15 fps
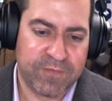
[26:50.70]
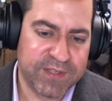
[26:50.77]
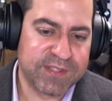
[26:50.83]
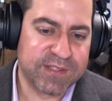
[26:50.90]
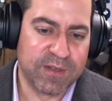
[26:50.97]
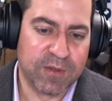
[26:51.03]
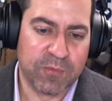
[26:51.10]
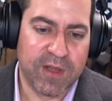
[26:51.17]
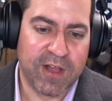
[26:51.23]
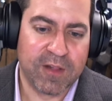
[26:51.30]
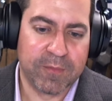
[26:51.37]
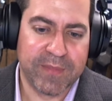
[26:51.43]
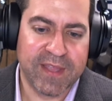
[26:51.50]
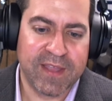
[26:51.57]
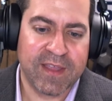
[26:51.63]
fiscal
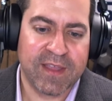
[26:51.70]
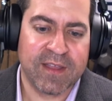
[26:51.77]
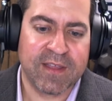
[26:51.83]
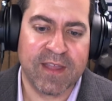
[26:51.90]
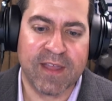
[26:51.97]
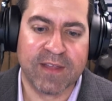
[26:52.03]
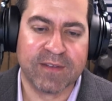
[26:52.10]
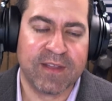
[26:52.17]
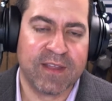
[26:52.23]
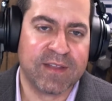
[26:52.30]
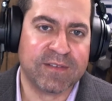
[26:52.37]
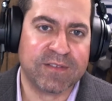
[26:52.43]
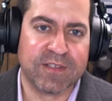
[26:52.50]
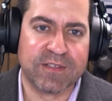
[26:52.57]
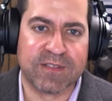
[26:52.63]
well-being and,
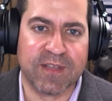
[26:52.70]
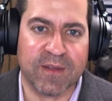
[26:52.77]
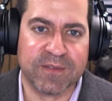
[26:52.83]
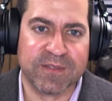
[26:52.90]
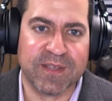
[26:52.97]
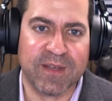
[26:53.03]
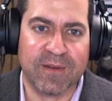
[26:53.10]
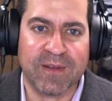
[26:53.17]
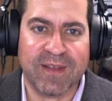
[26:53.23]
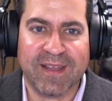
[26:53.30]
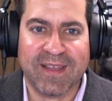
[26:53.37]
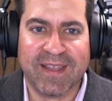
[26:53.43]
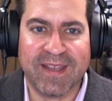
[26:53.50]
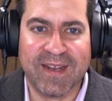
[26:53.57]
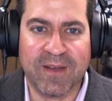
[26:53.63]
and just also,
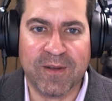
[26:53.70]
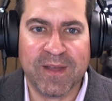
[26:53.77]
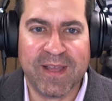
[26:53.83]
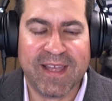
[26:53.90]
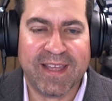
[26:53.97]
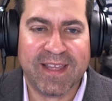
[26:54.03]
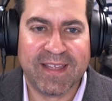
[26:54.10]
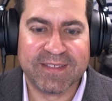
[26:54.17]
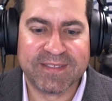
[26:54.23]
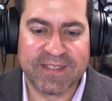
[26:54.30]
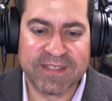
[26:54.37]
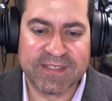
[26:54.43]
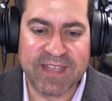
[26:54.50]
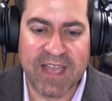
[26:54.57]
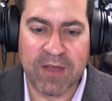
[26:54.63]
you know, is
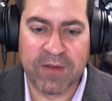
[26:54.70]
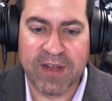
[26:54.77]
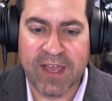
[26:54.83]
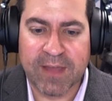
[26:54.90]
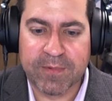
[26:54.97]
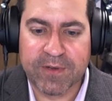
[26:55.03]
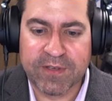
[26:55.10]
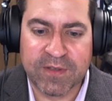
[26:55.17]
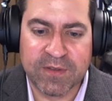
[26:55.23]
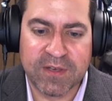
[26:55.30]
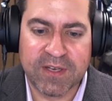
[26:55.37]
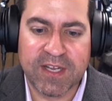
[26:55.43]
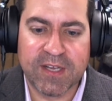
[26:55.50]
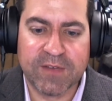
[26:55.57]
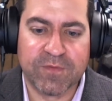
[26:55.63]
this now an
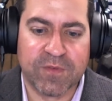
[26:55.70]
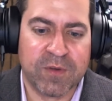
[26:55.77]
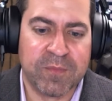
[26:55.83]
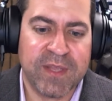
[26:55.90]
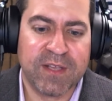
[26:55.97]
opportunity for